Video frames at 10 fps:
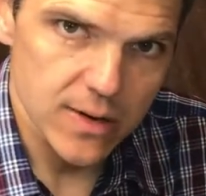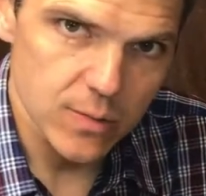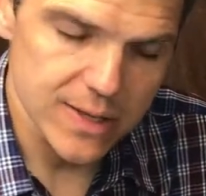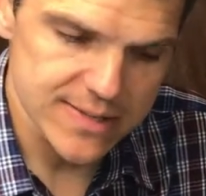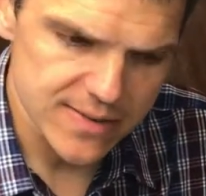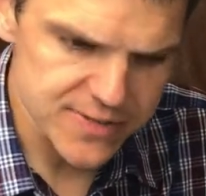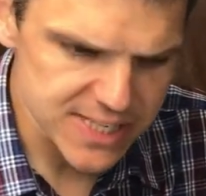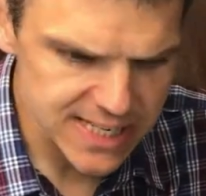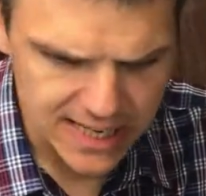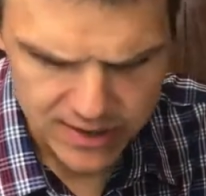Whilst I've
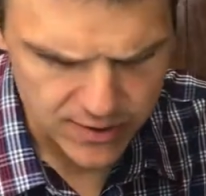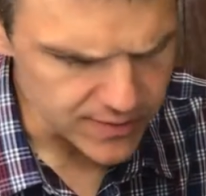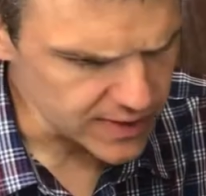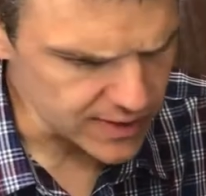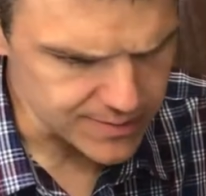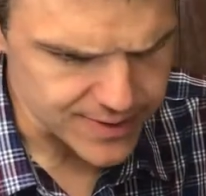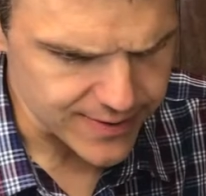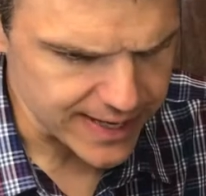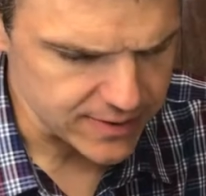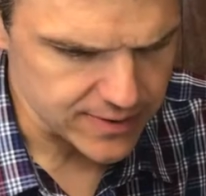seen a lot of calves
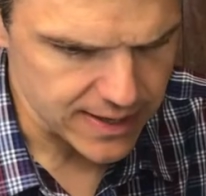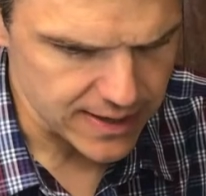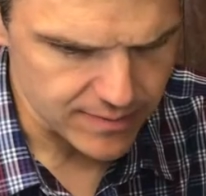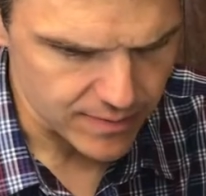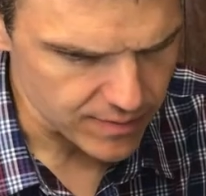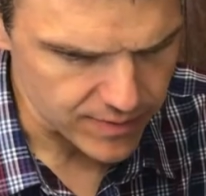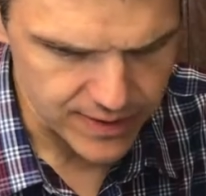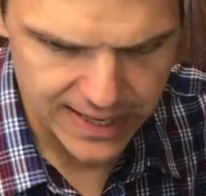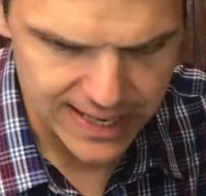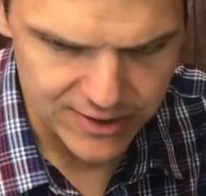around that
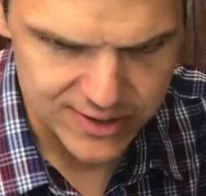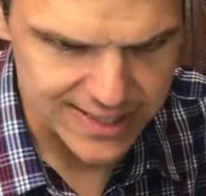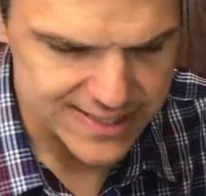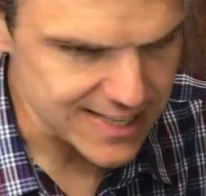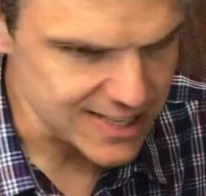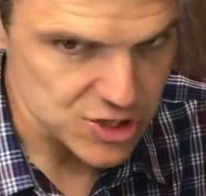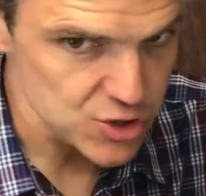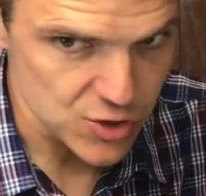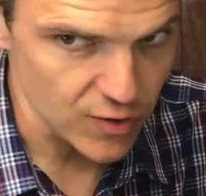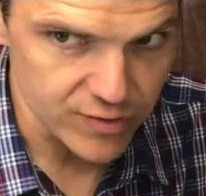the anodizing is
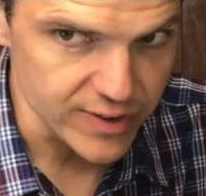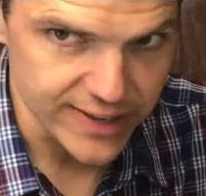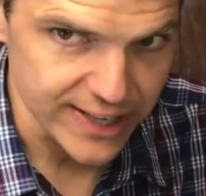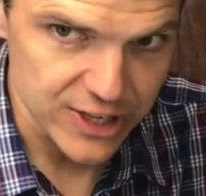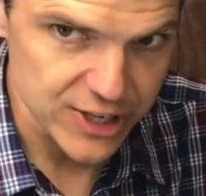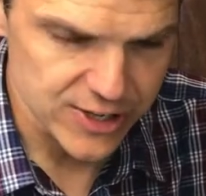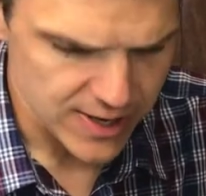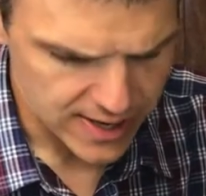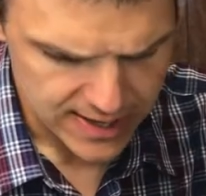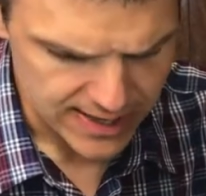not very good,
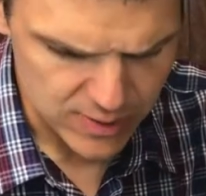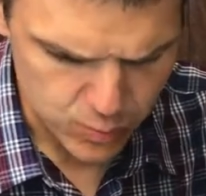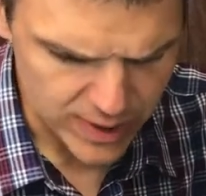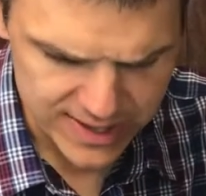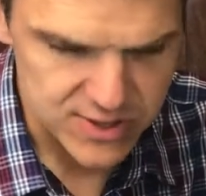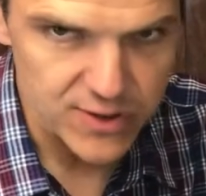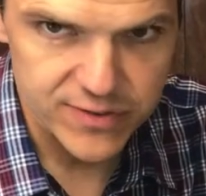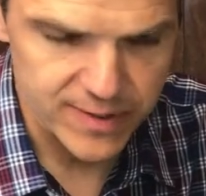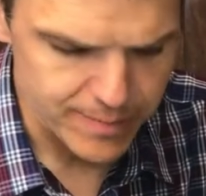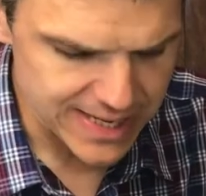it wears
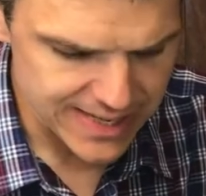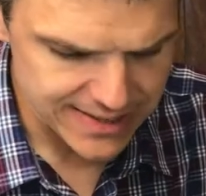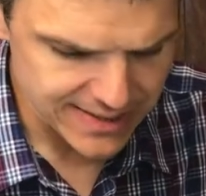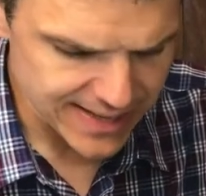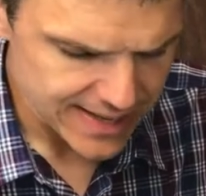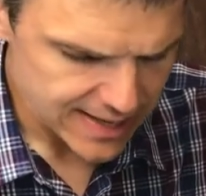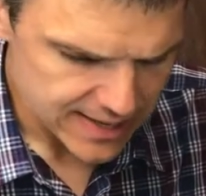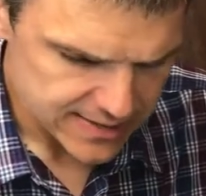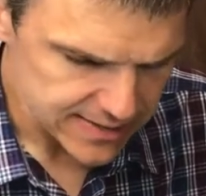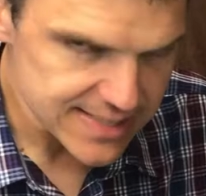off immediately.
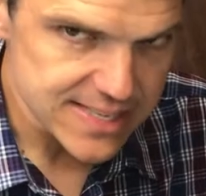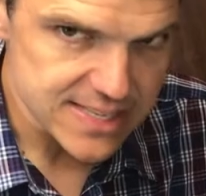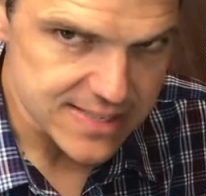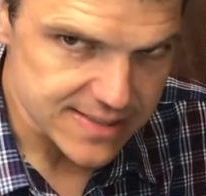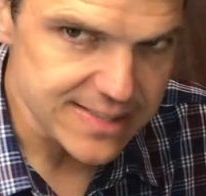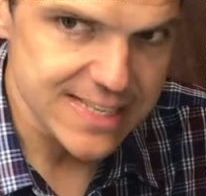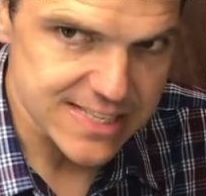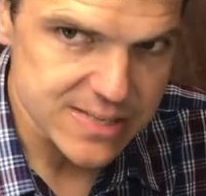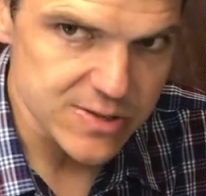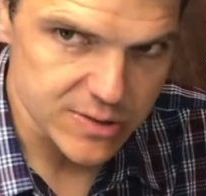This is
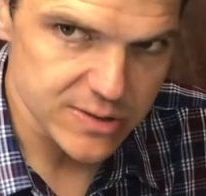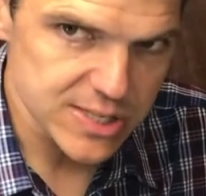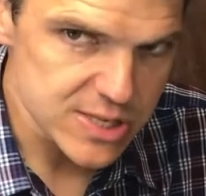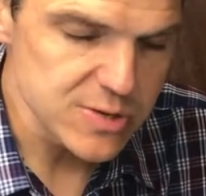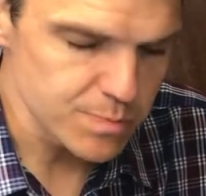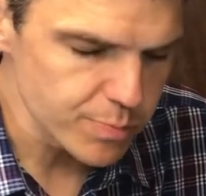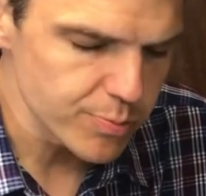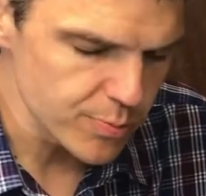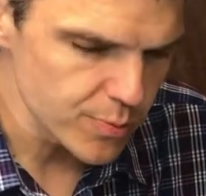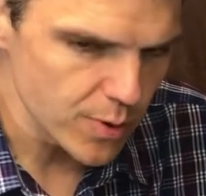this is this is
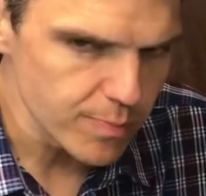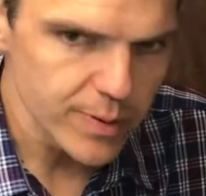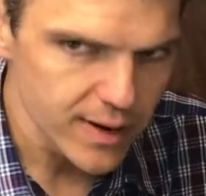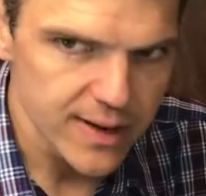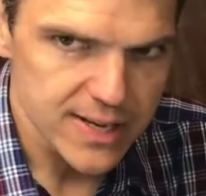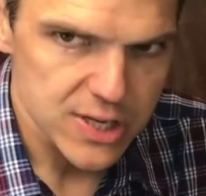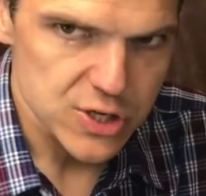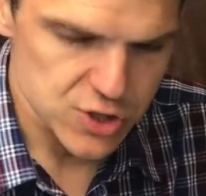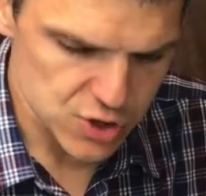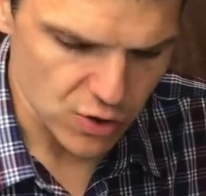proper,
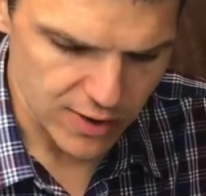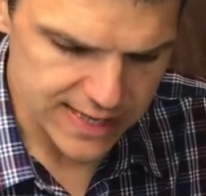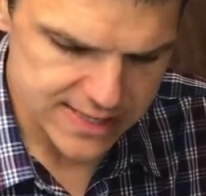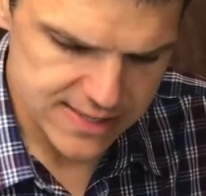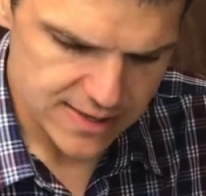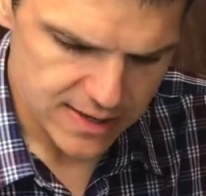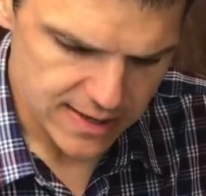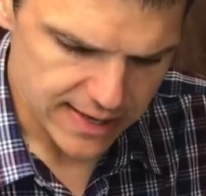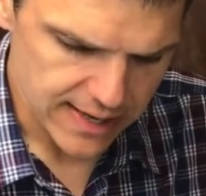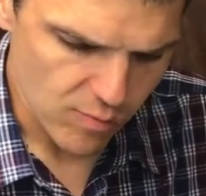solid,
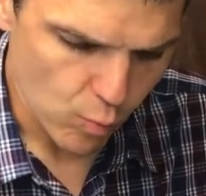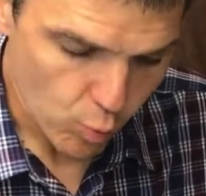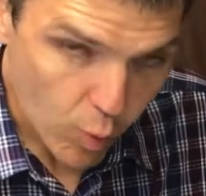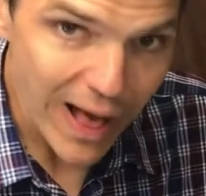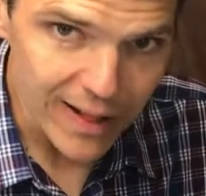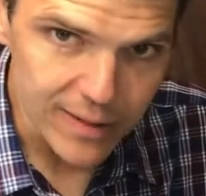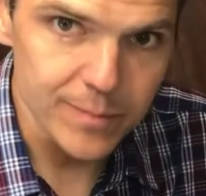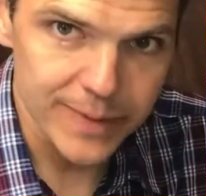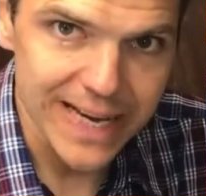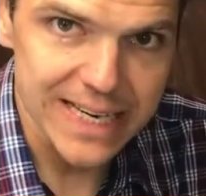uh,
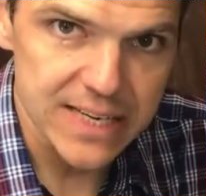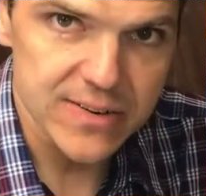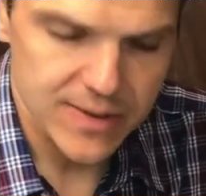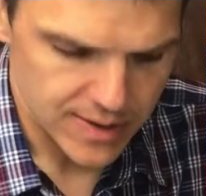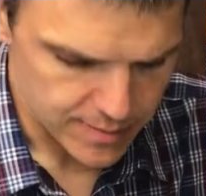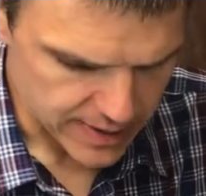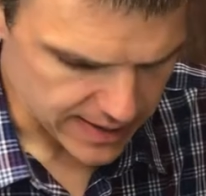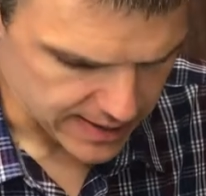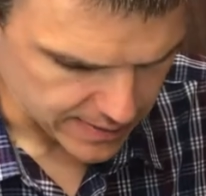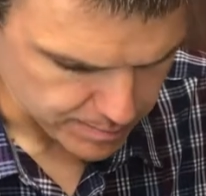well-made
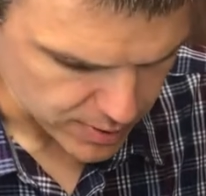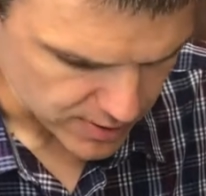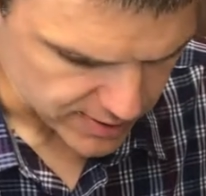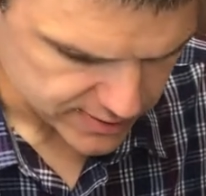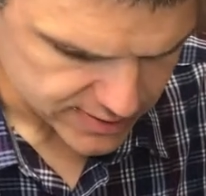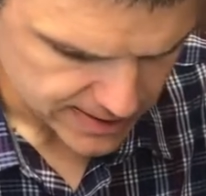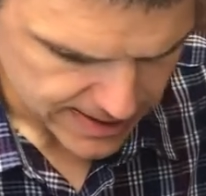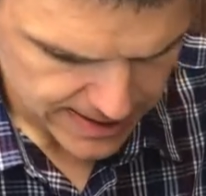uh, product.